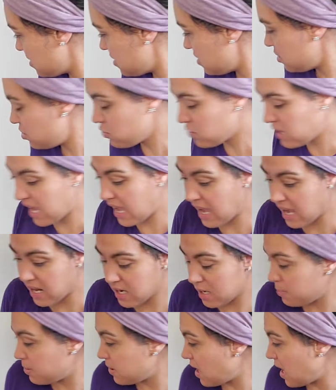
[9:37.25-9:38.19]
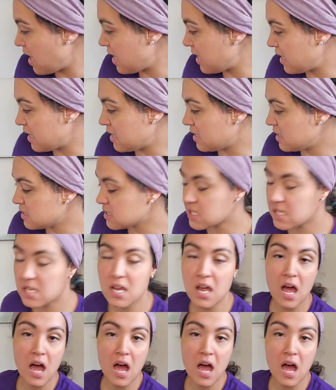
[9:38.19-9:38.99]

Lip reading: you can apply it